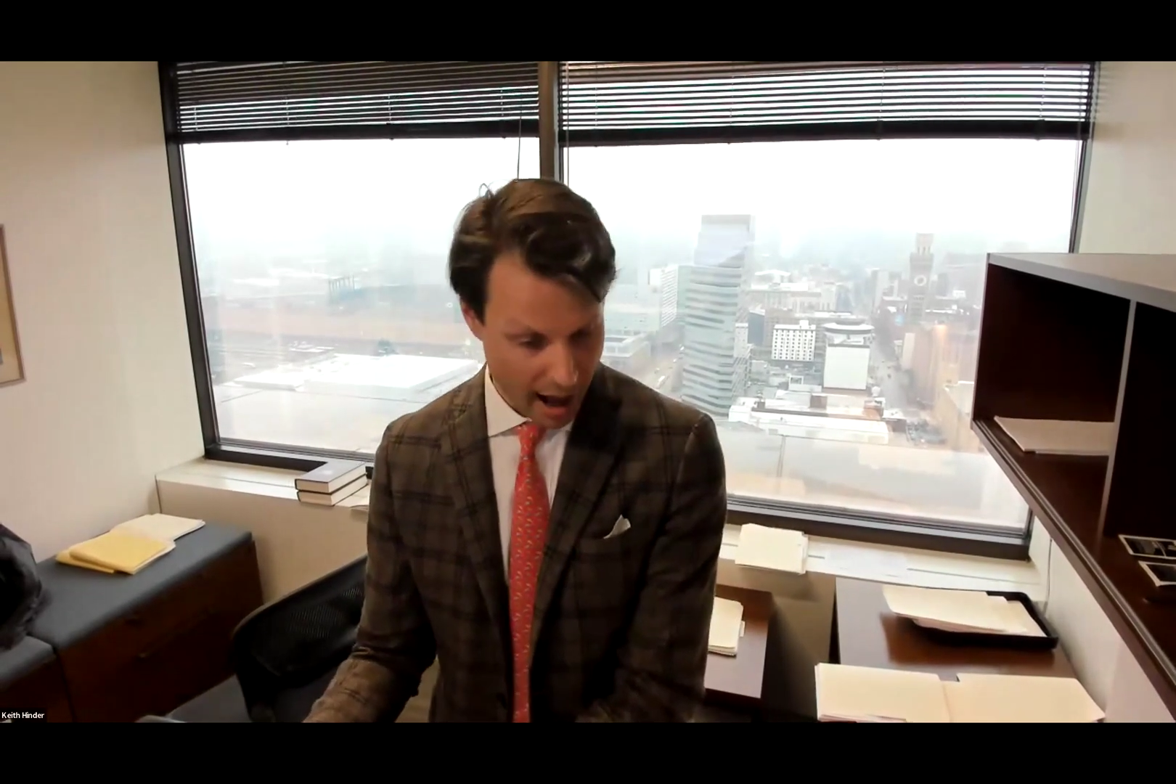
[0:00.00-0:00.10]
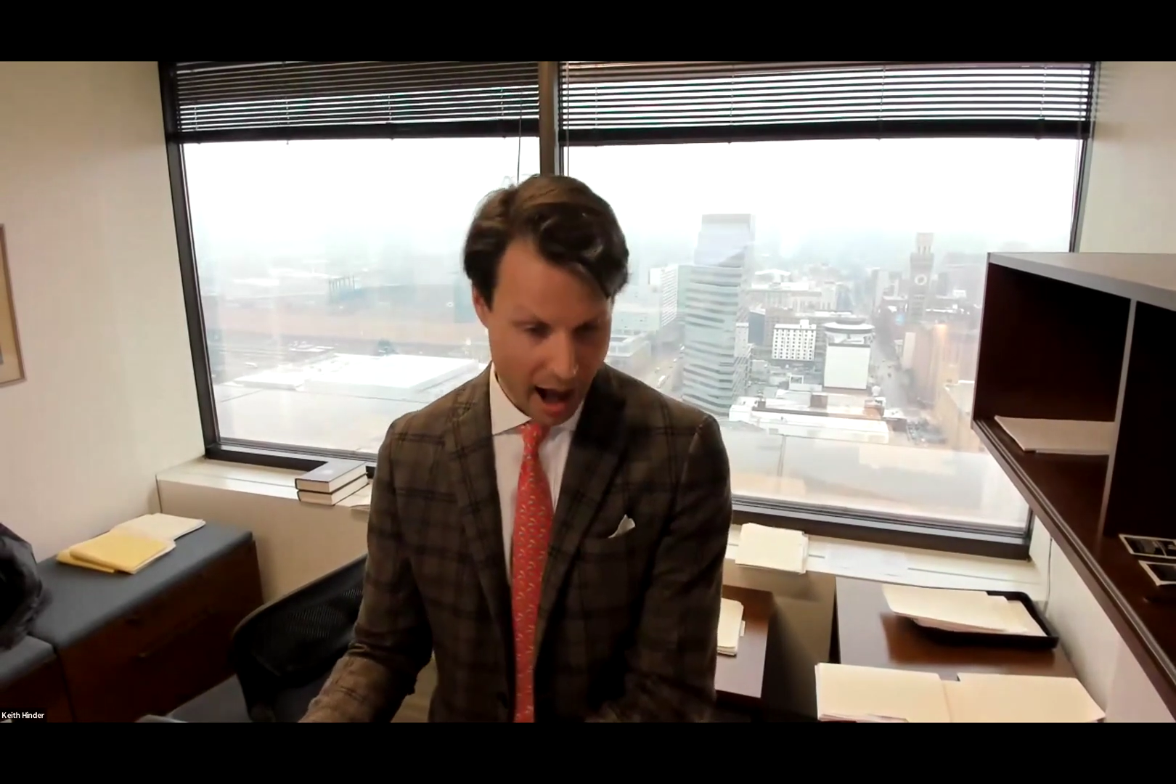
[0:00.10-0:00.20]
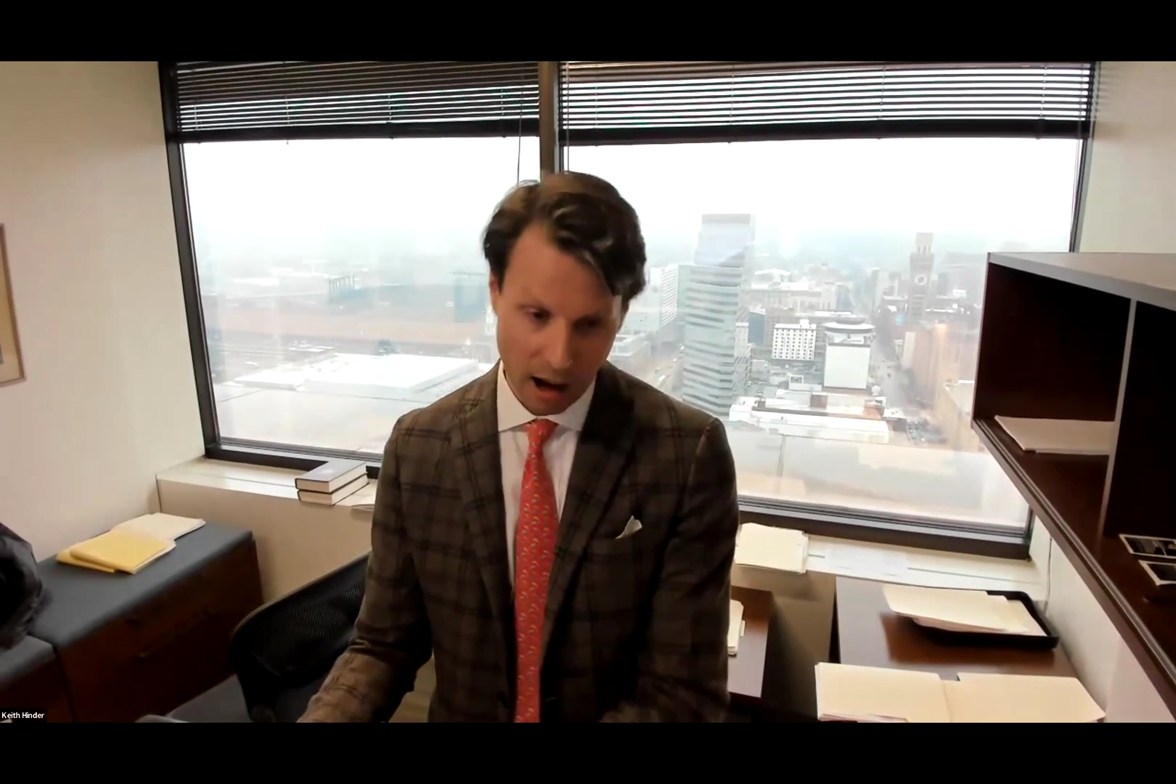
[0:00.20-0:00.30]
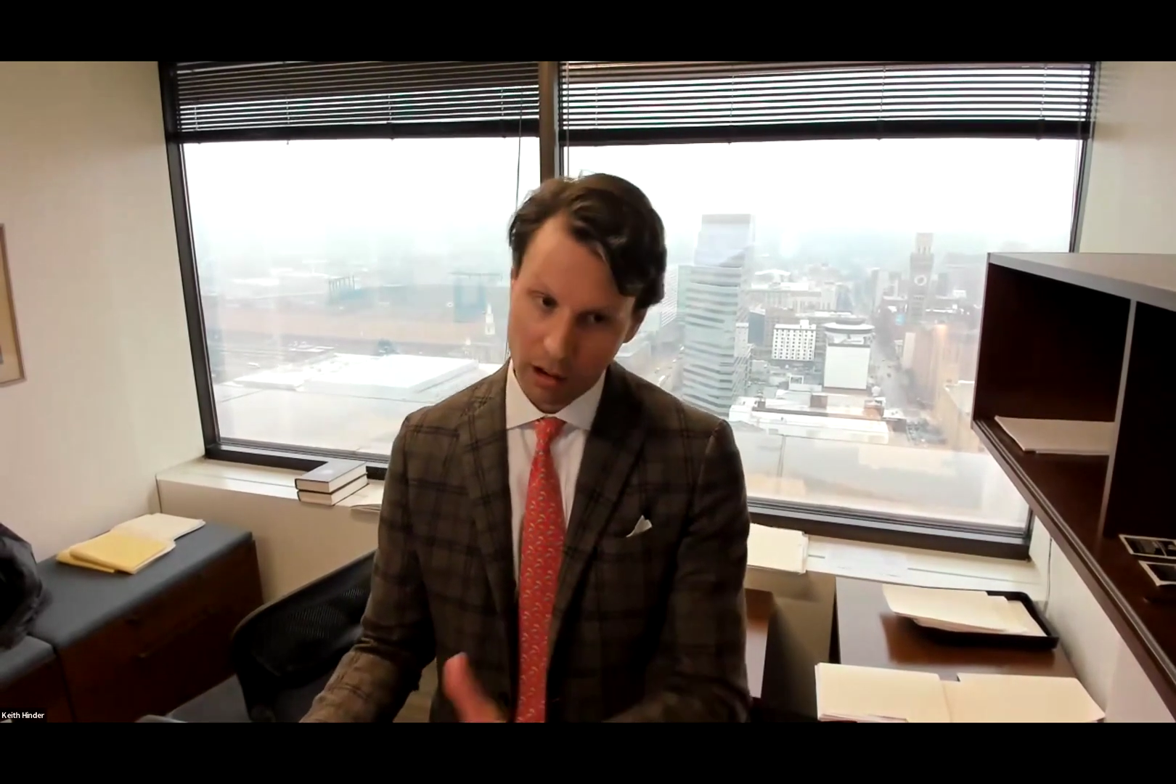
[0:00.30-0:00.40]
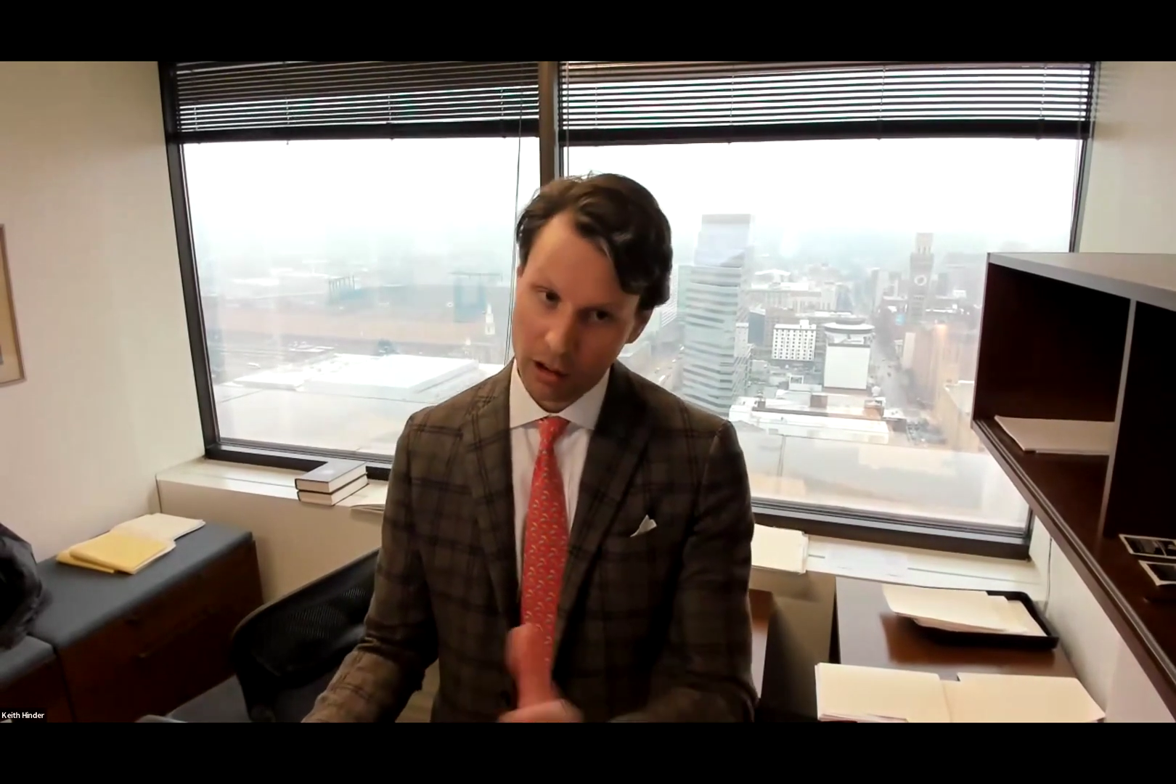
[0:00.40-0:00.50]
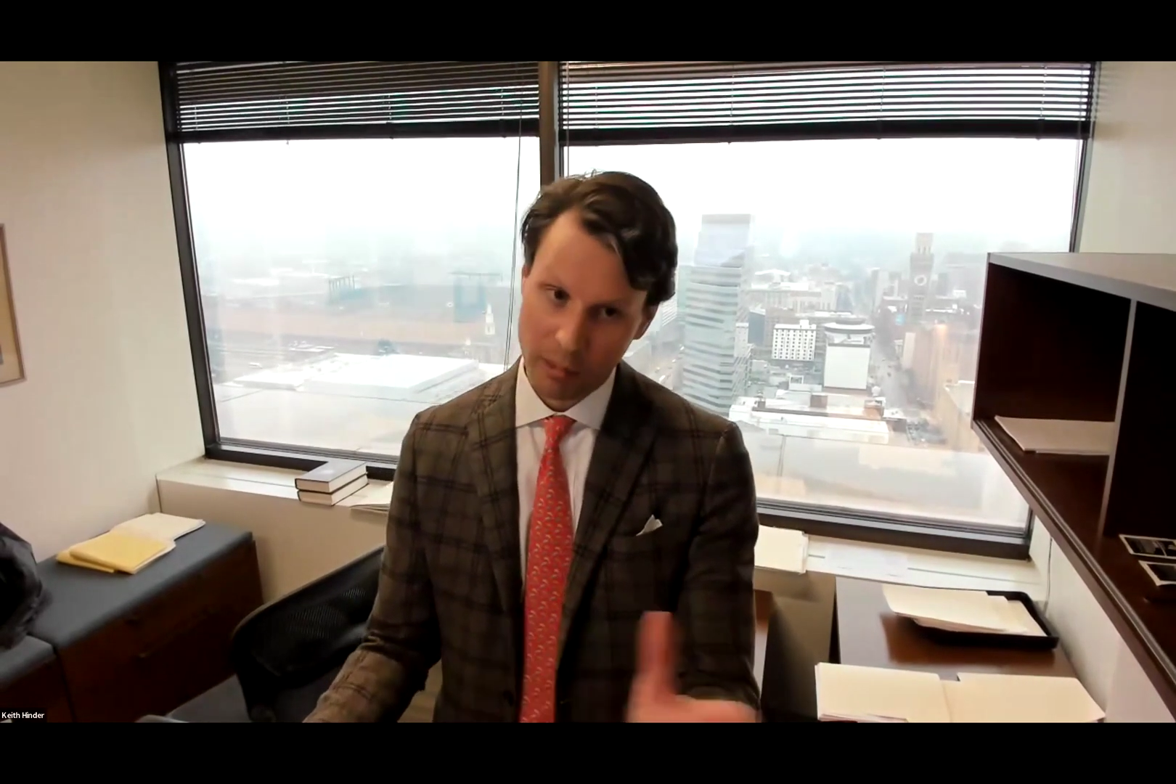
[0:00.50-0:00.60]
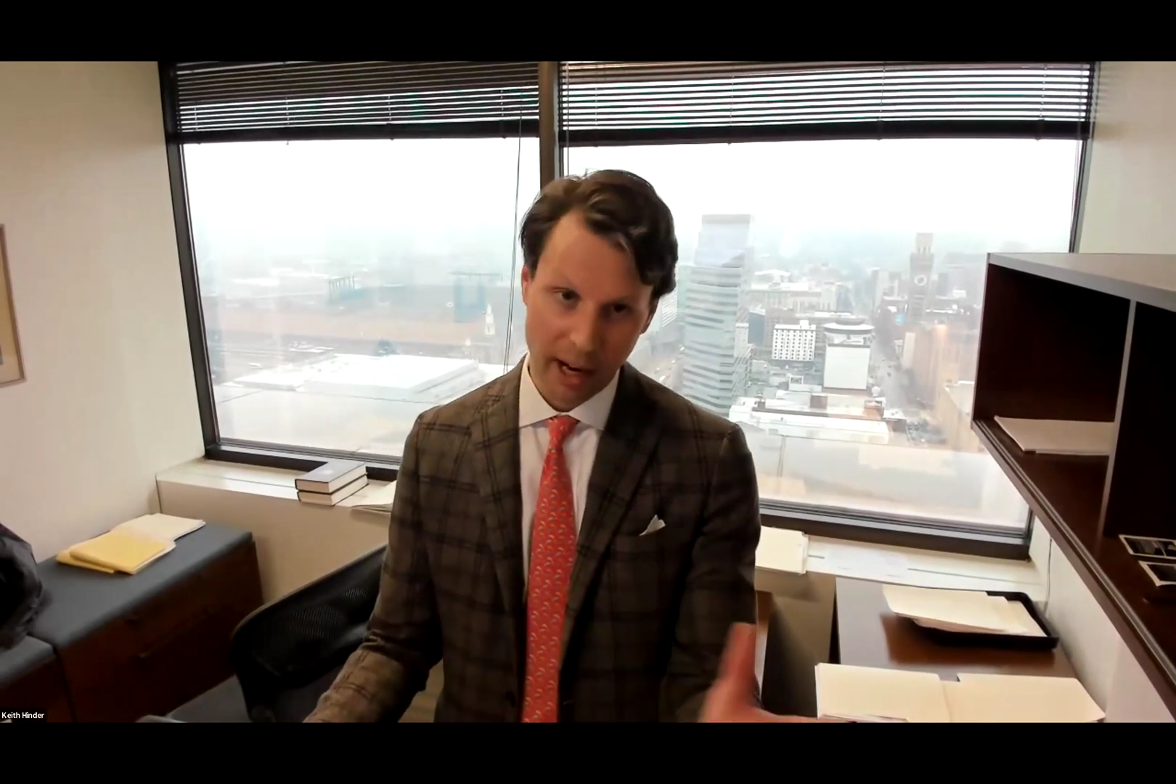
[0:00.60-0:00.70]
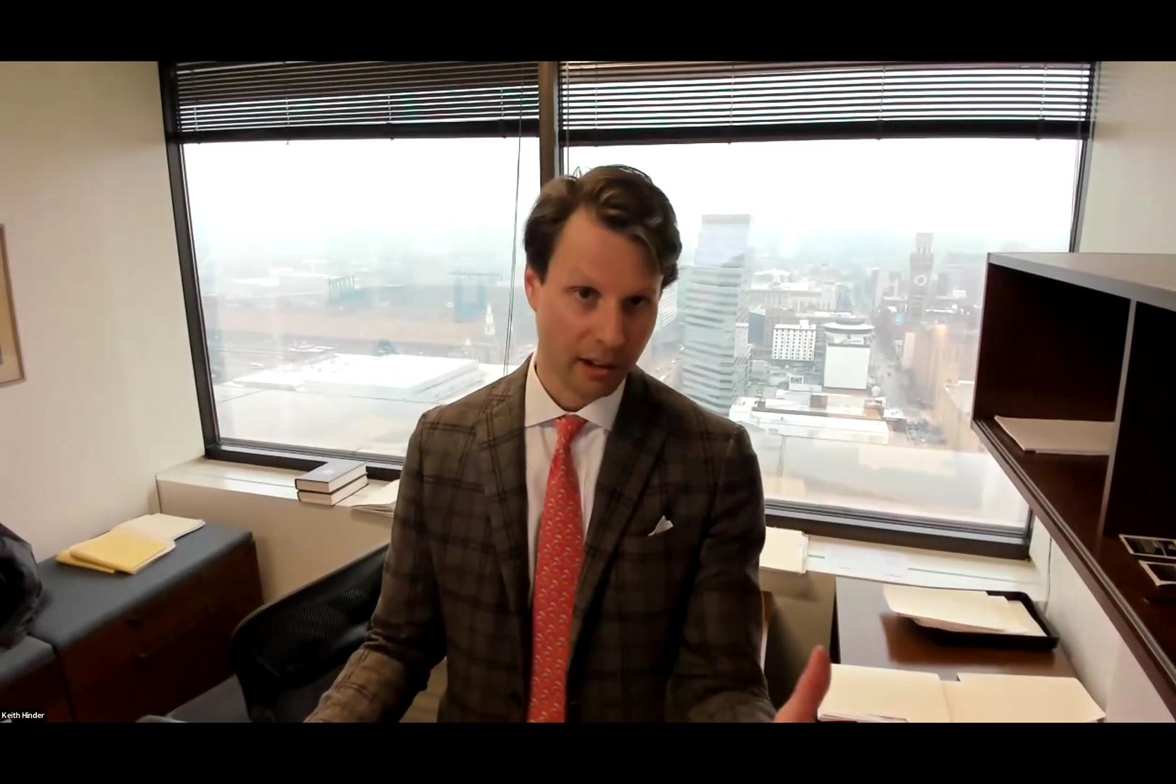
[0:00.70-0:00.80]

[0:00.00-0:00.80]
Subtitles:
I'll go to my